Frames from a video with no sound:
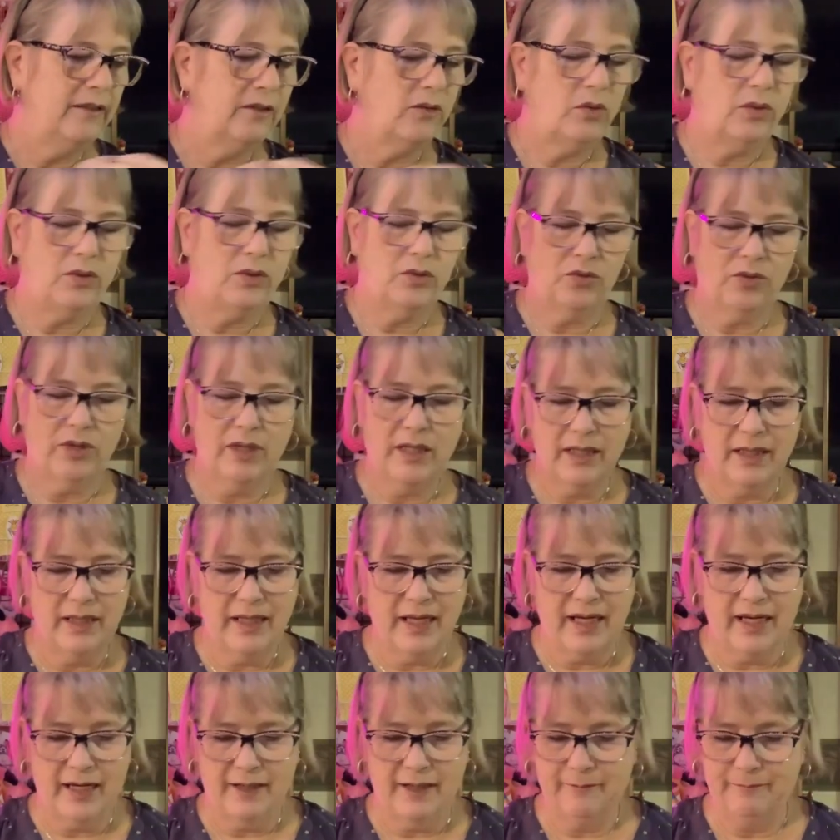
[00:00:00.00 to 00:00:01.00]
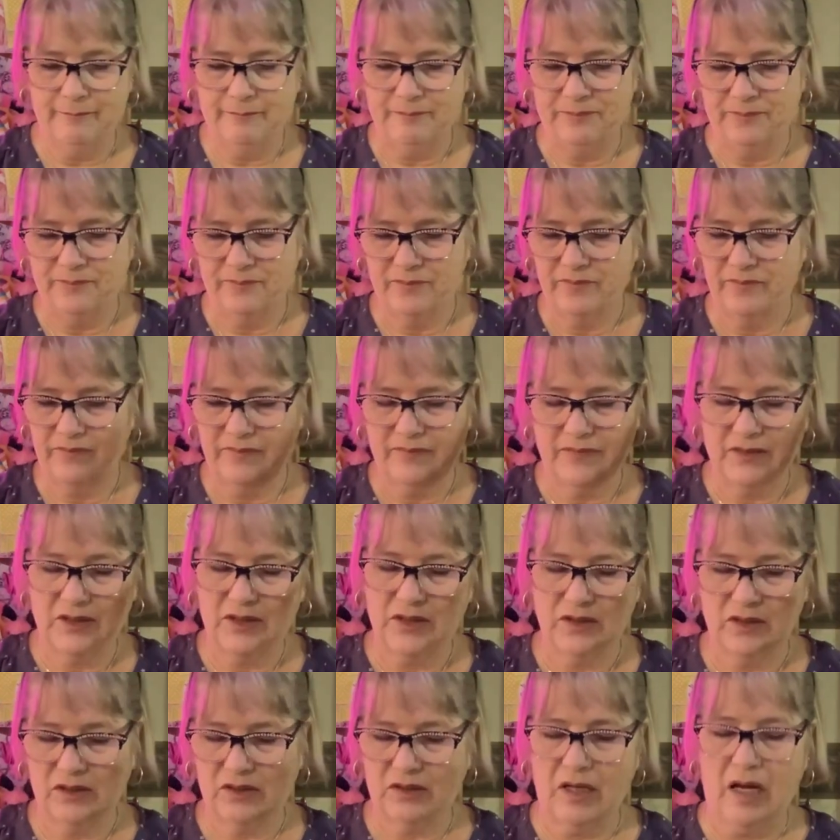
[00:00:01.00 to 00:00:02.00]
quit drinking that.
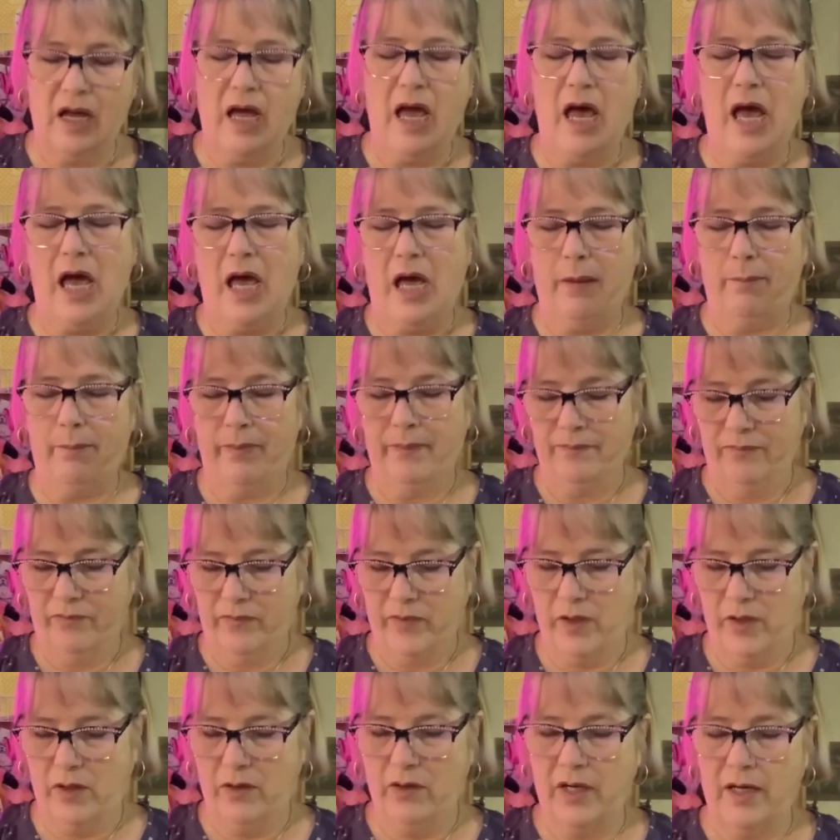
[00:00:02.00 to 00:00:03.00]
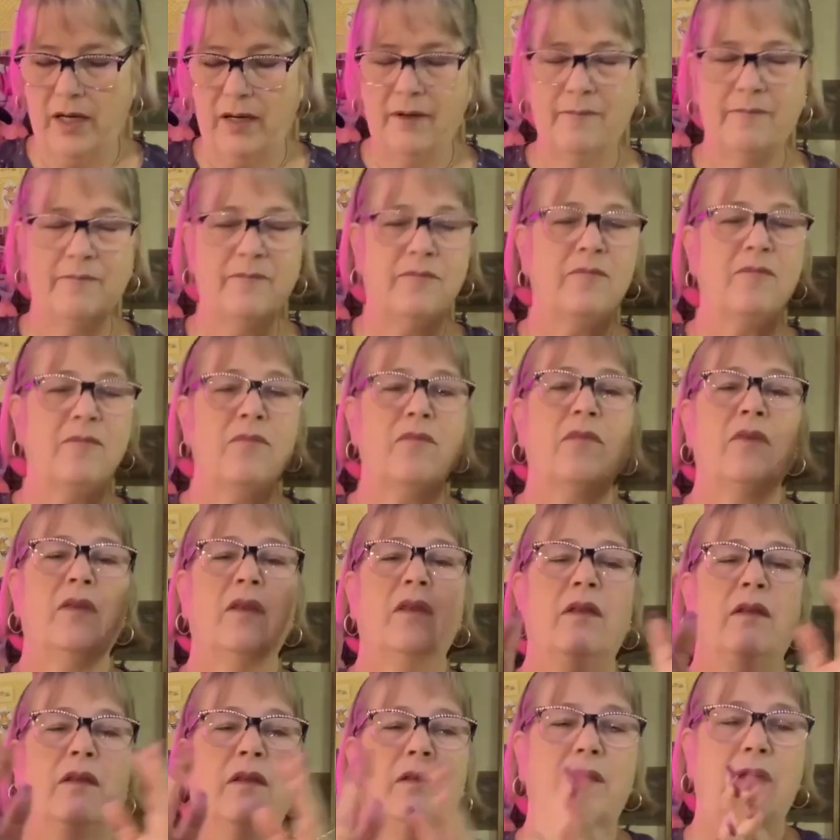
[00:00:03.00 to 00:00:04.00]
Just stop. Okay.
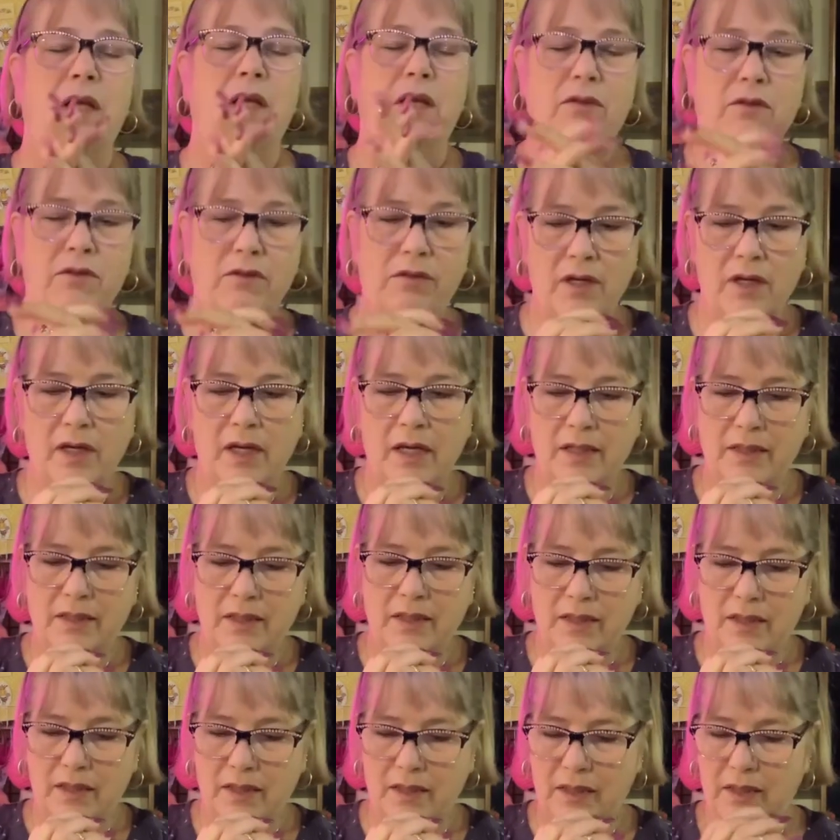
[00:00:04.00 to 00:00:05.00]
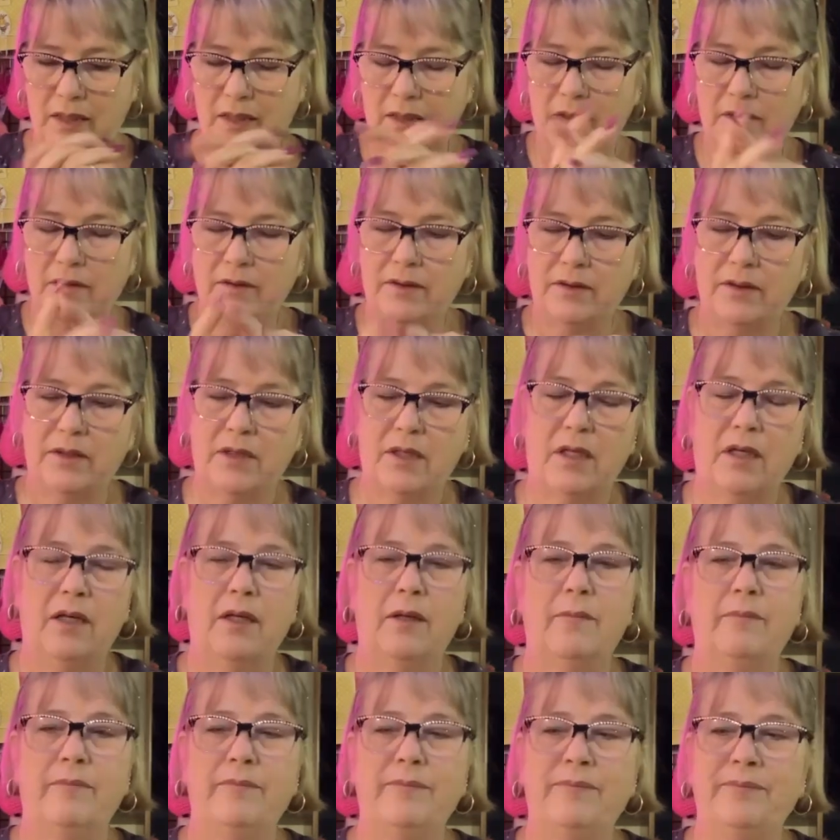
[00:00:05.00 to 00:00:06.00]
The other thing I did is,
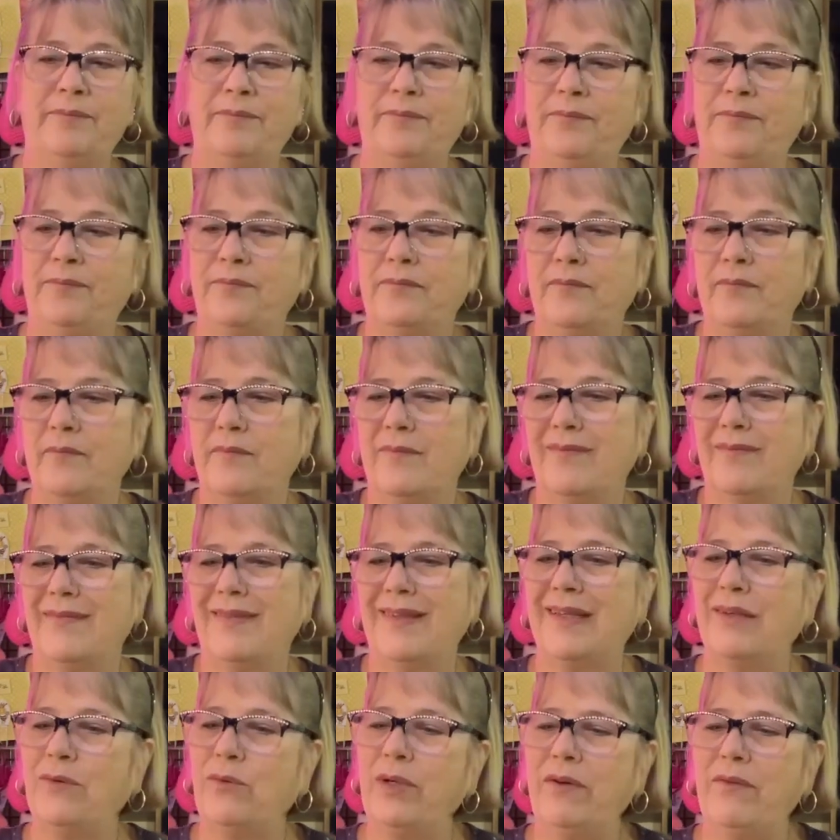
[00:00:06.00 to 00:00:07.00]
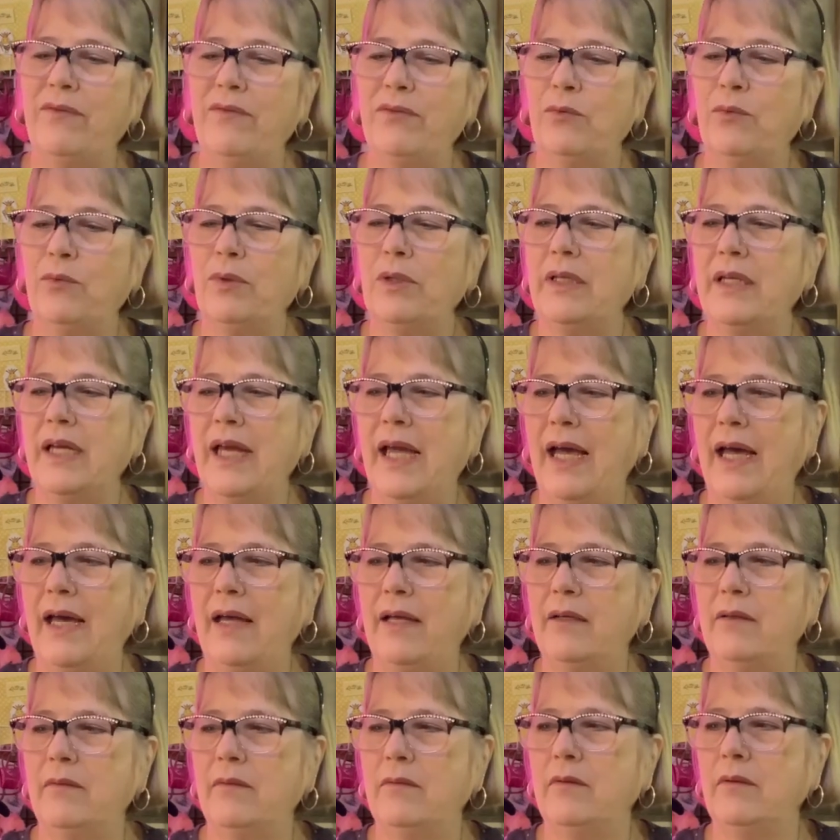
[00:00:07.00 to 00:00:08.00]
um, we haven't really
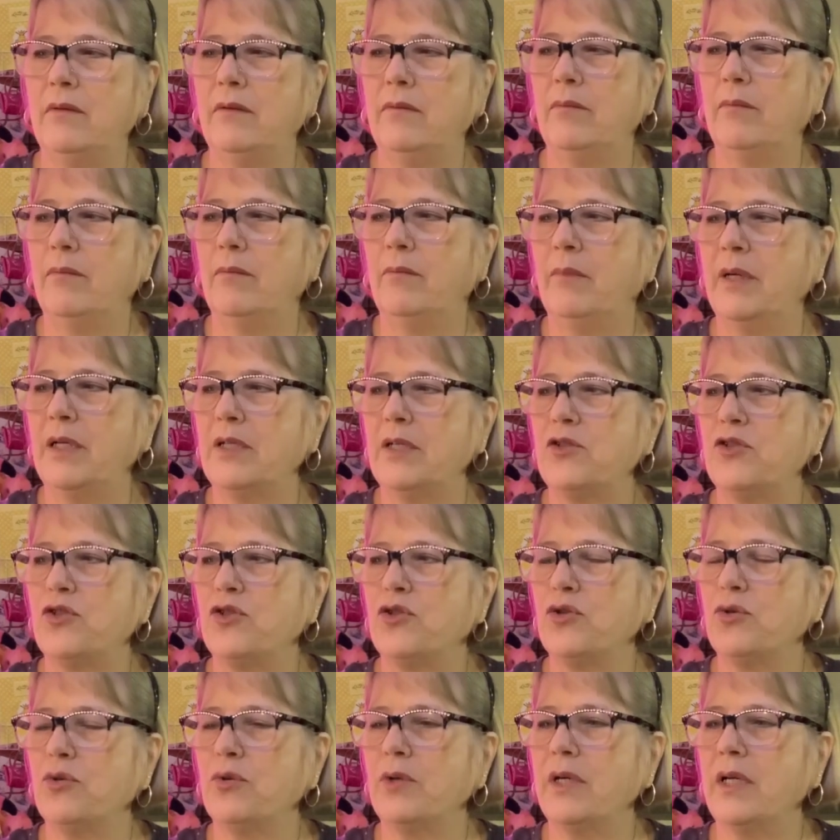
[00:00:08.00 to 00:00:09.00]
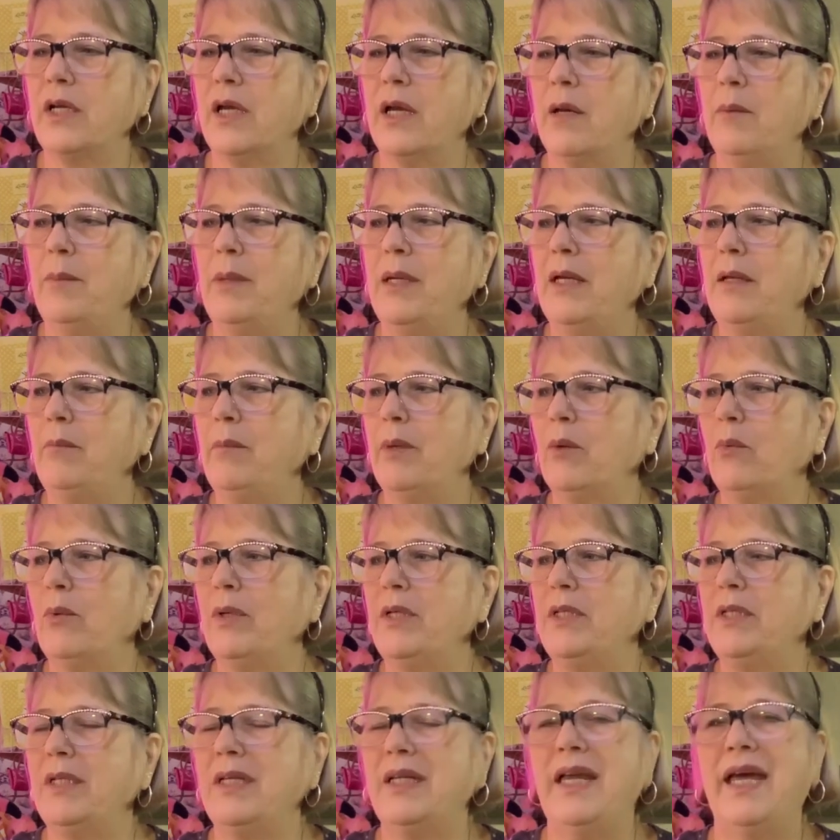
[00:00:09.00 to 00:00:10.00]
had much jewelry come in, but
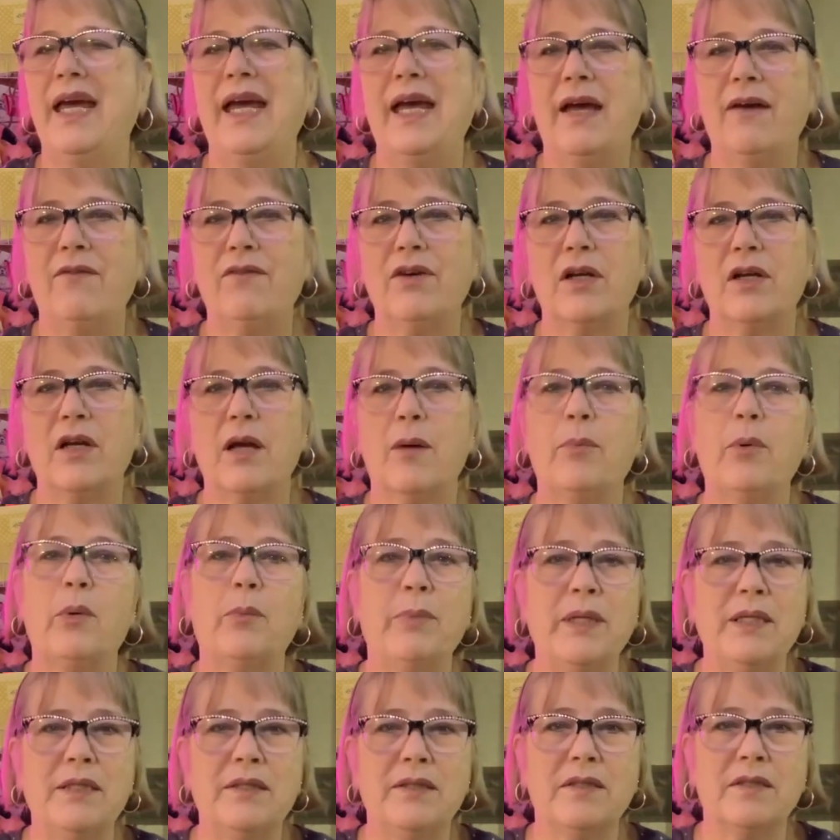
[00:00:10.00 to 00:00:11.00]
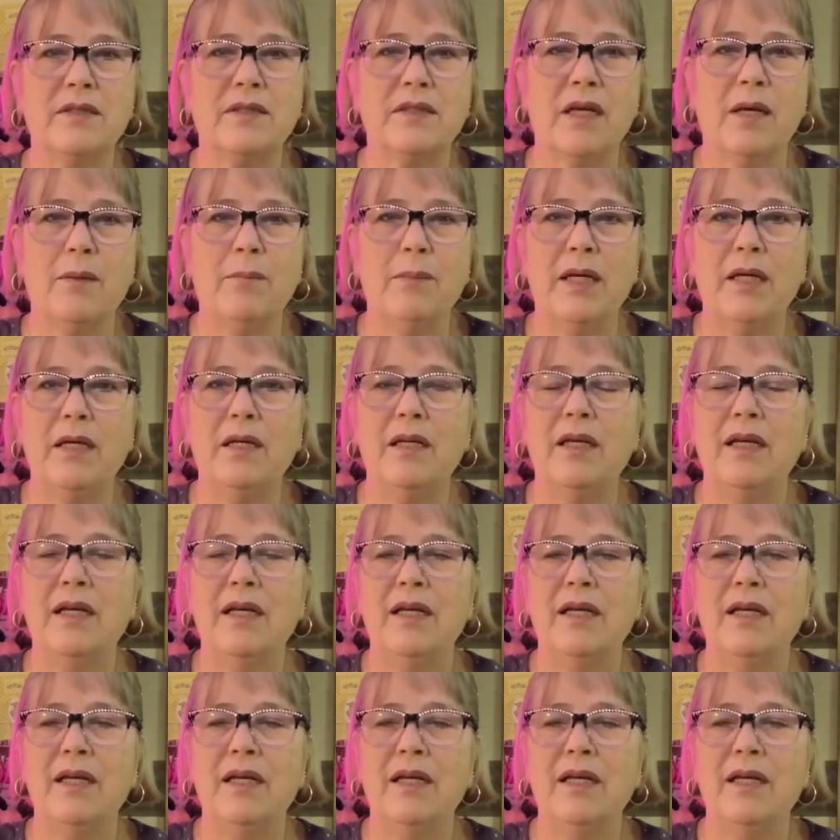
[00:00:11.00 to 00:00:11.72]
we did have a couple pieces come in,